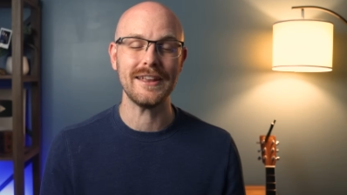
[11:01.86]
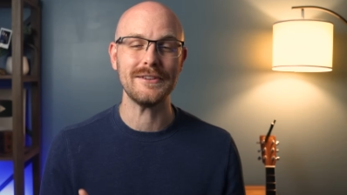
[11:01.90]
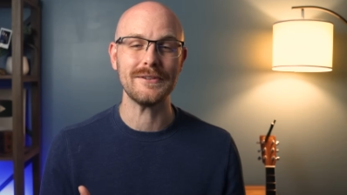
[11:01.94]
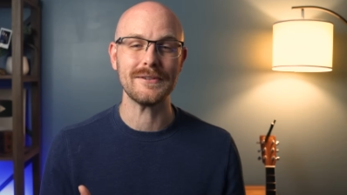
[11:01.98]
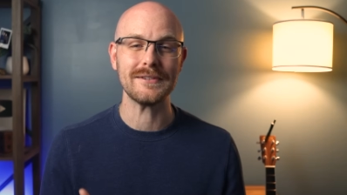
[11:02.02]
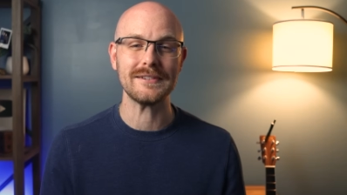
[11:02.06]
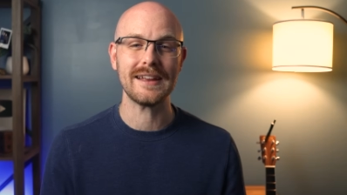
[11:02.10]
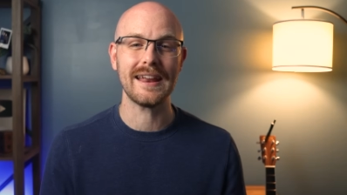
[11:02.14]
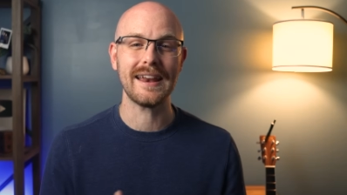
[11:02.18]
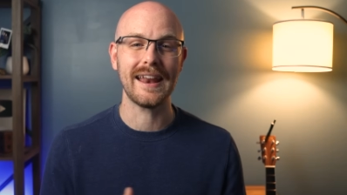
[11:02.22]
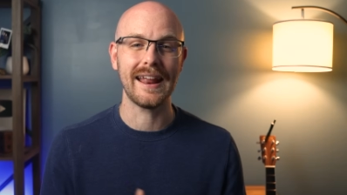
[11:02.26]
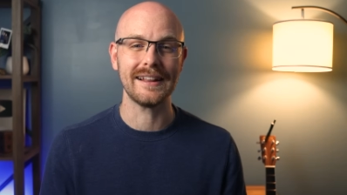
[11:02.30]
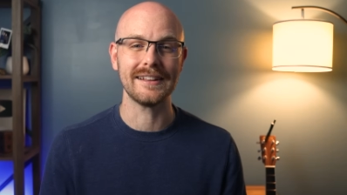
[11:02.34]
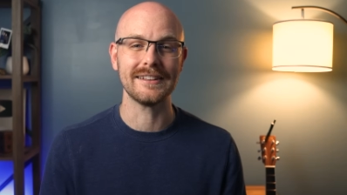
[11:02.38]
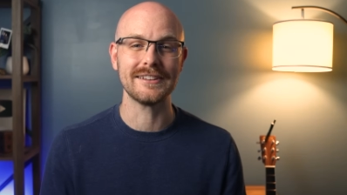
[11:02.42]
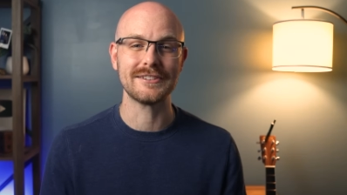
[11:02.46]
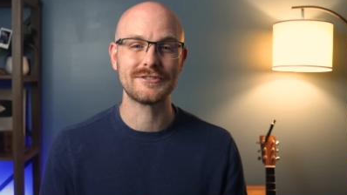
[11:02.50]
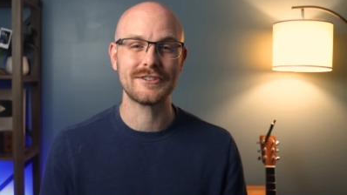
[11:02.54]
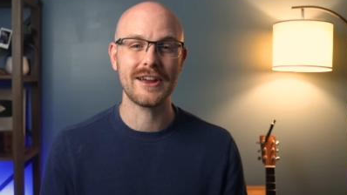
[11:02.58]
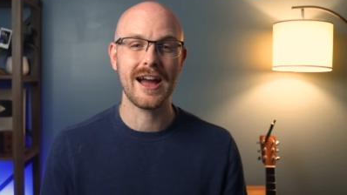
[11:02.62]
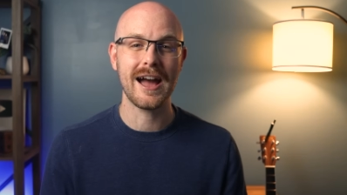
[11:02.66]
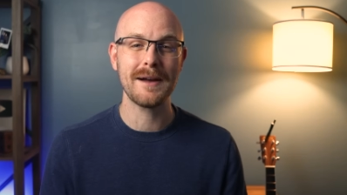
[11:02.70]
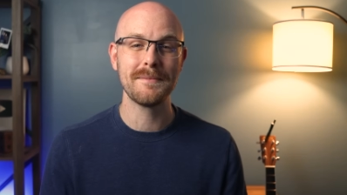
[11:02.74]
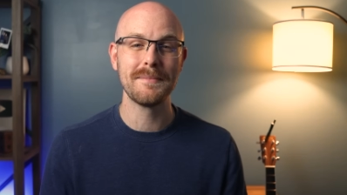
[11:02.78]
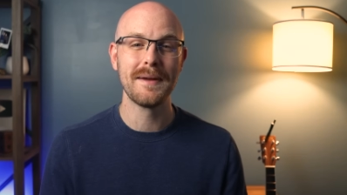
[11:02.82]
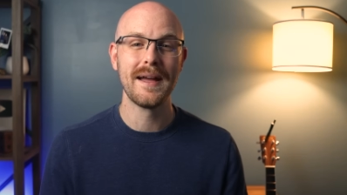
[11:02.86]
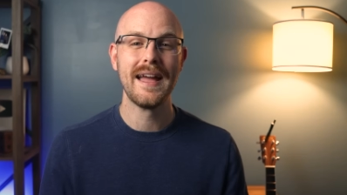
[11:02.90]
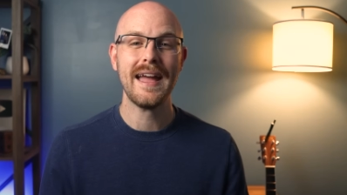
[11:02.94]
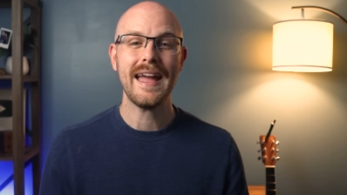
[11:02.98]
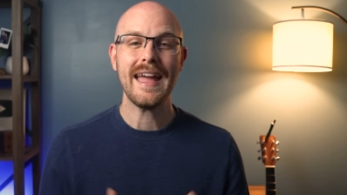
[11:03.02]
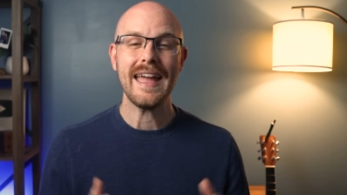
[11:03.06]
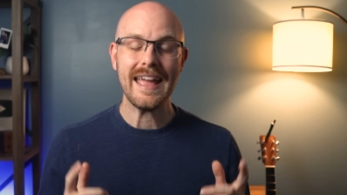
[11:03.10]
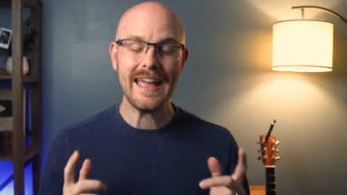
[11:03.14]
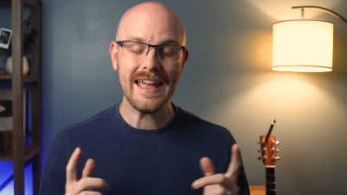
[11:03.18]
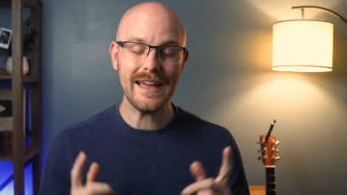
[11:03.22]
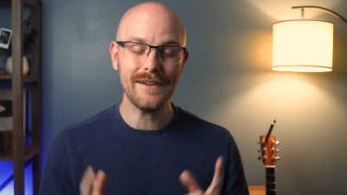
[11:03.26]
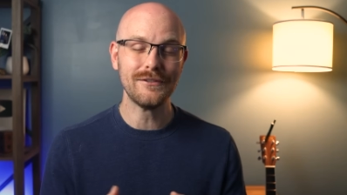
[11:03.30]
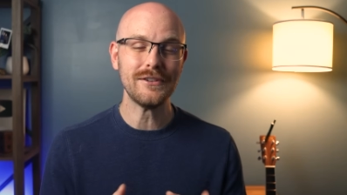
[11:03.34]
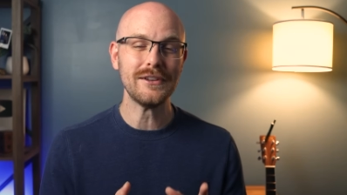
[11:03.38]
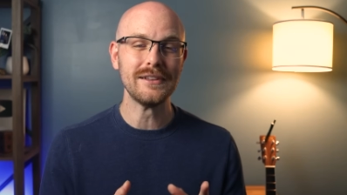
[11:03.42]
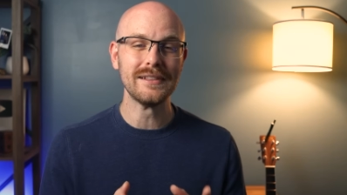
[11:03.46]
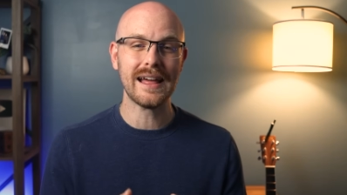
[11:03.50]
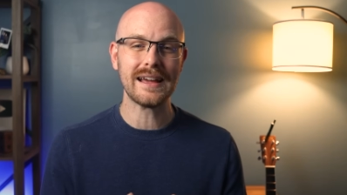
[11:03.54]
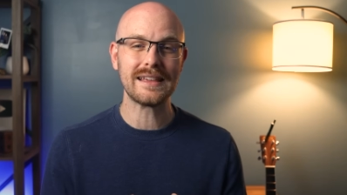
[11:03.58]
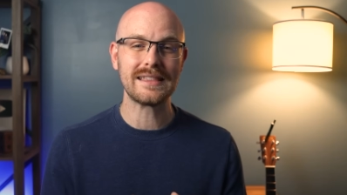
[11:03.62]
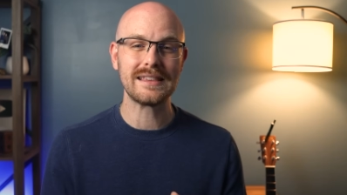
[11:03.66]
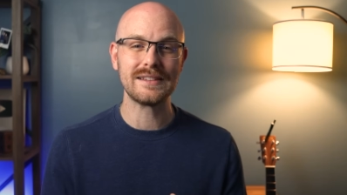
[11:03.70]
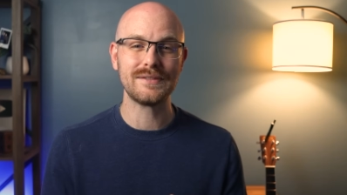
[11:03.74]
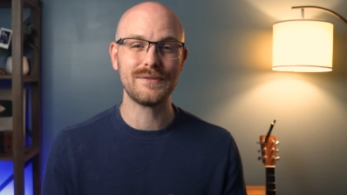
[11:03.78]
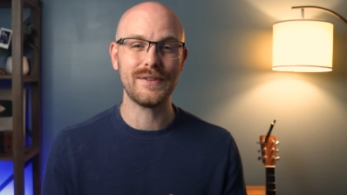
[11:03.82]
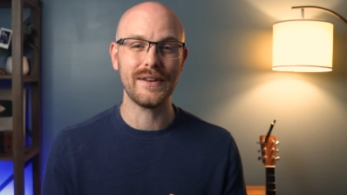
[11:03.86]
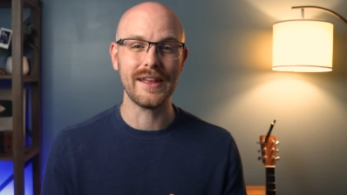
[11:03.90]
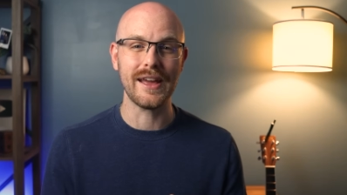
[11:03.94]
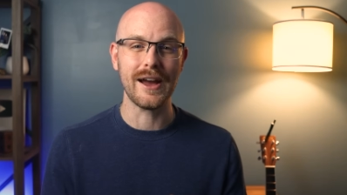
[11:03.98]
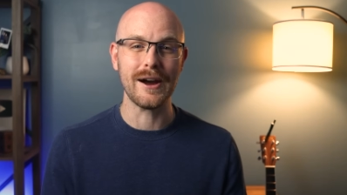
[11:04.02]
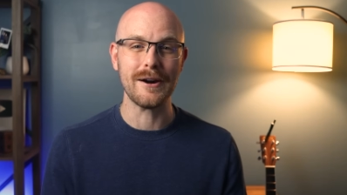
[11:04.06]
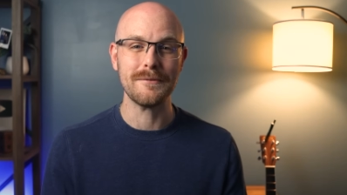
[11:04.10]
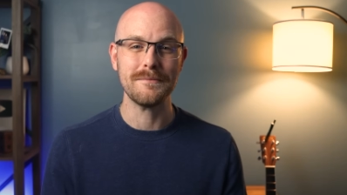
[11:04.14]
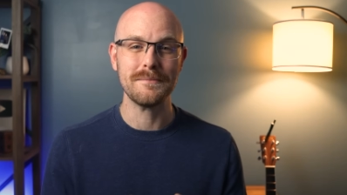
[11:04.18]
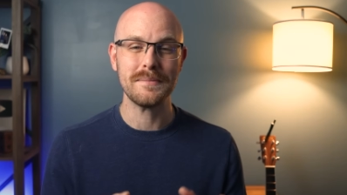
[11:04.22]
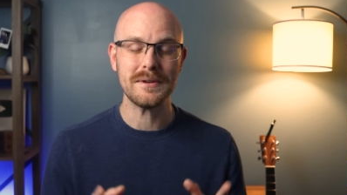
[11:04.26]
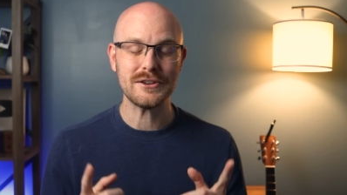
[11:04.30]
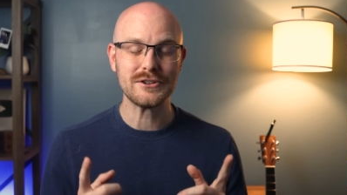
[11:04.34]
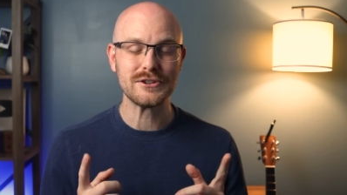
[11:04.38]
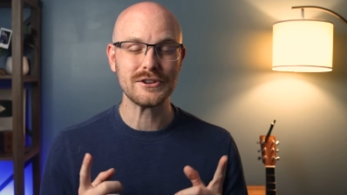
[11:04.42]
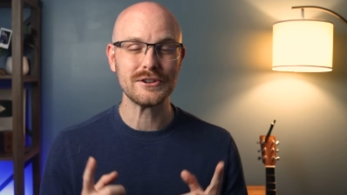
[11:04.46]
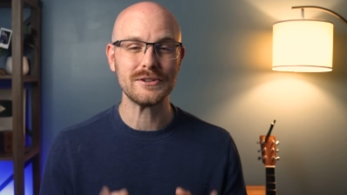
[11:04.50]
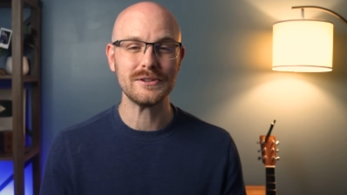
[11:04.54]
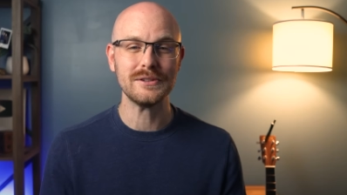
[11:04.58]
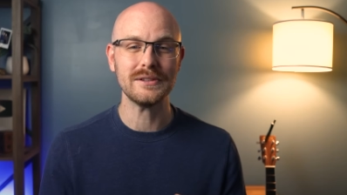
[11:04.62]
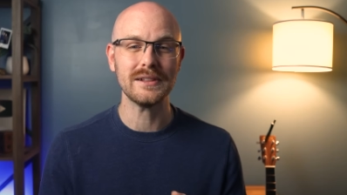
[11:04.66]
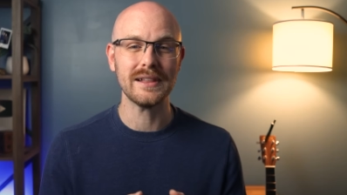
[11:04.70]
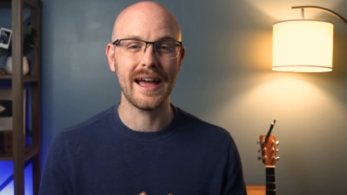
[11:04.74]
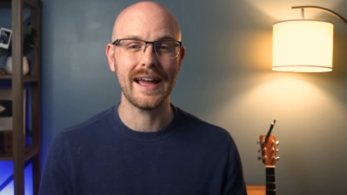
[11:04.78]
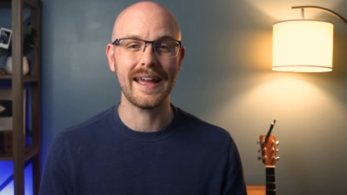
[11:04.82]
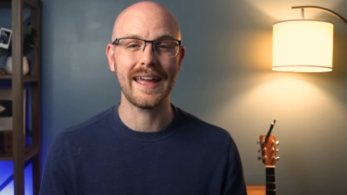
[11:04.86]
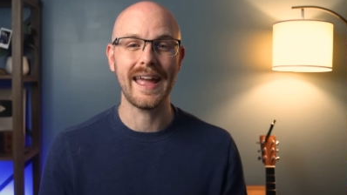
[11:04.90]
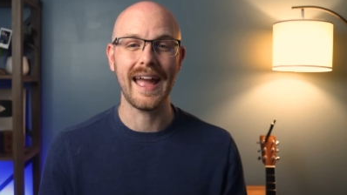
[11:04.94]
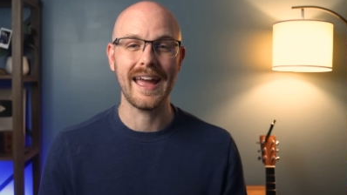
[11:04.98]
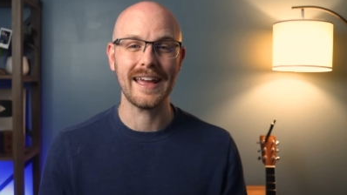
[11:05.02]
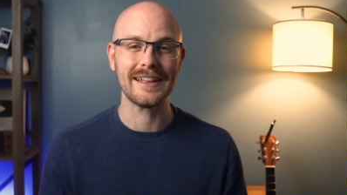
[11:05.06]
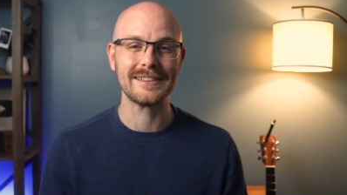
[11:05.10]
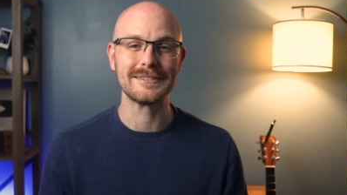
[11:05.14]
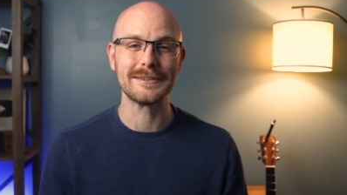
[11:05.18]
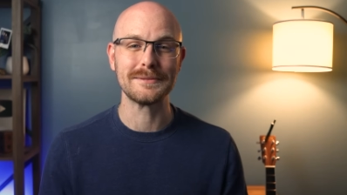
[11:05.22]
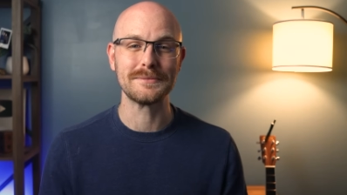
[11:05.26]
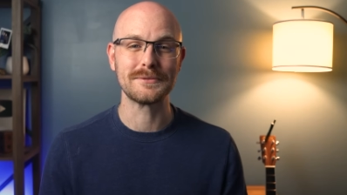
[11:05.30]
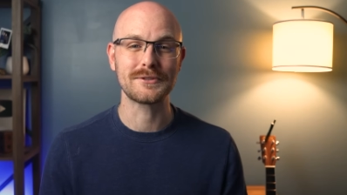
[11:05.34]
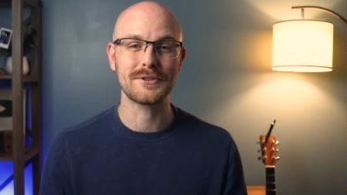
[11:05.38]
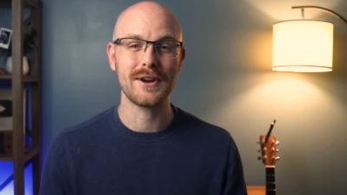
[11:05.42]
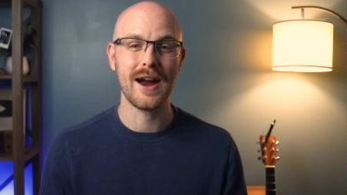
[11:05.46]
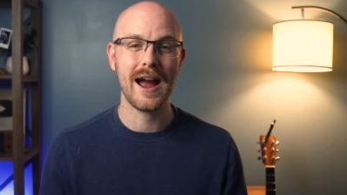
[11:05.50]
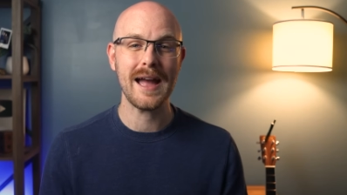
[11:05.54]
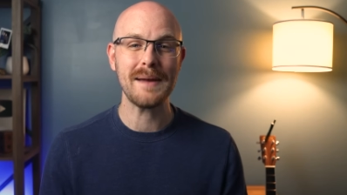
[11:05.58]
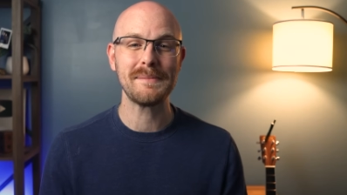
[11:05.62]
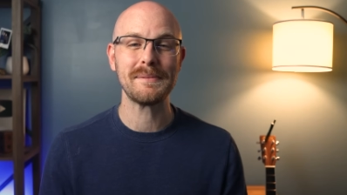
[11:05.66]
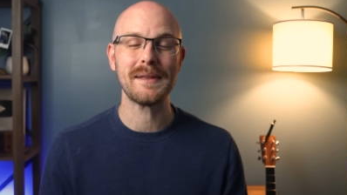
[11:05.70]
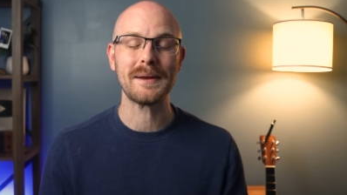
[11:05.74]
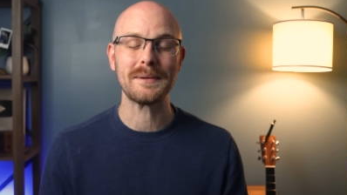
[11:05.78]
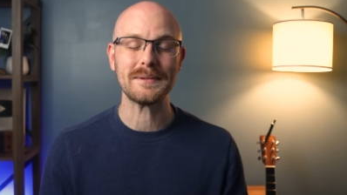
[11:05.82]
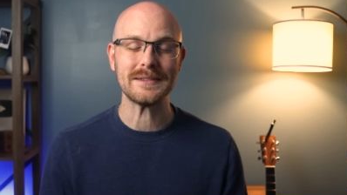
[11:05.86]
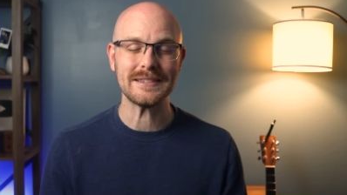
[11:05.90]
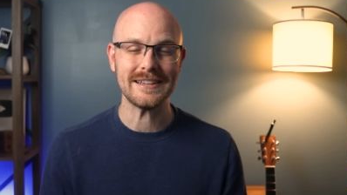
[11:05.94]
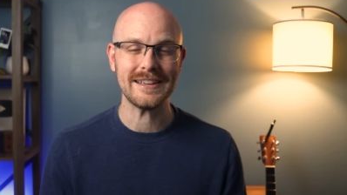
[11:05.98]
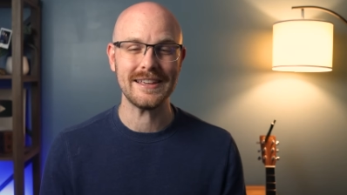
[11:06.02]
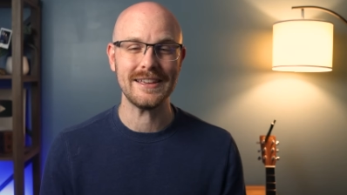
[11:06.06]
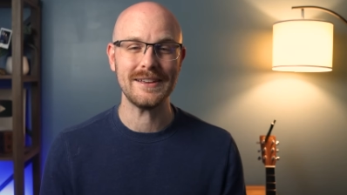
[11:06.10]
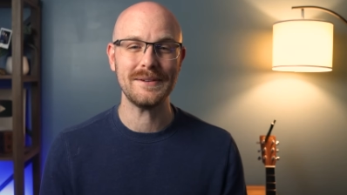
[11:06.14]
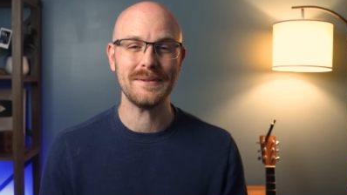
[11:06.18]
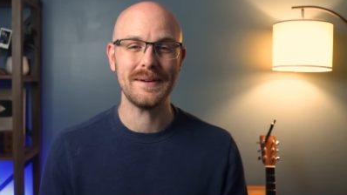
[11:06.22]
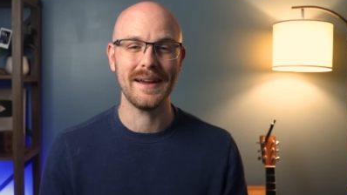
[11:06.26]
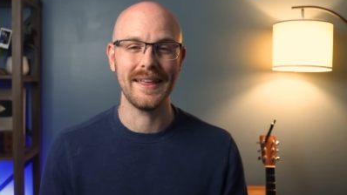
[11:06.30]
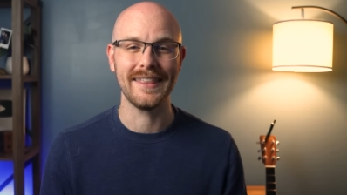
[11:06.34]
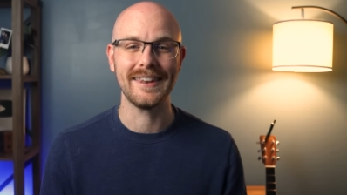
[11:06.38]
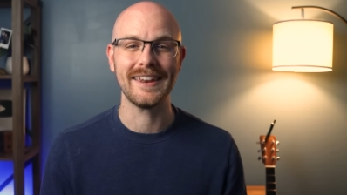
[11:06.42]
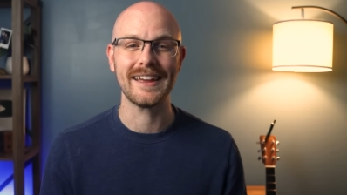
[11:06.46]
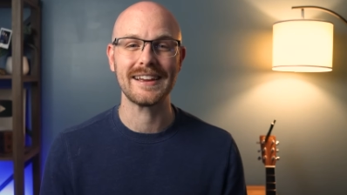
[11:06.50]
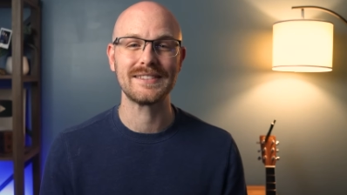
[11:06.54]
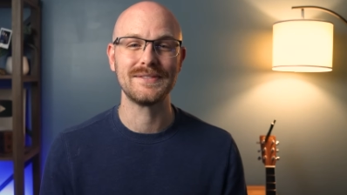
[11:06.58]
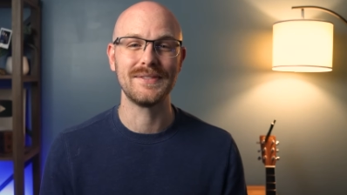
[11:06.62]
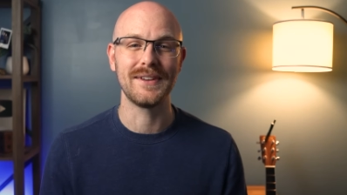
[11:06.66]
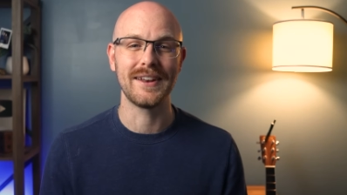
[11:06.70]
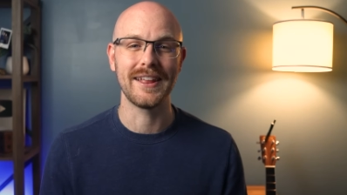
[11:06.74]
in your data analyst job. If you like this video, be sure to like and subscribe, and I will see you in the next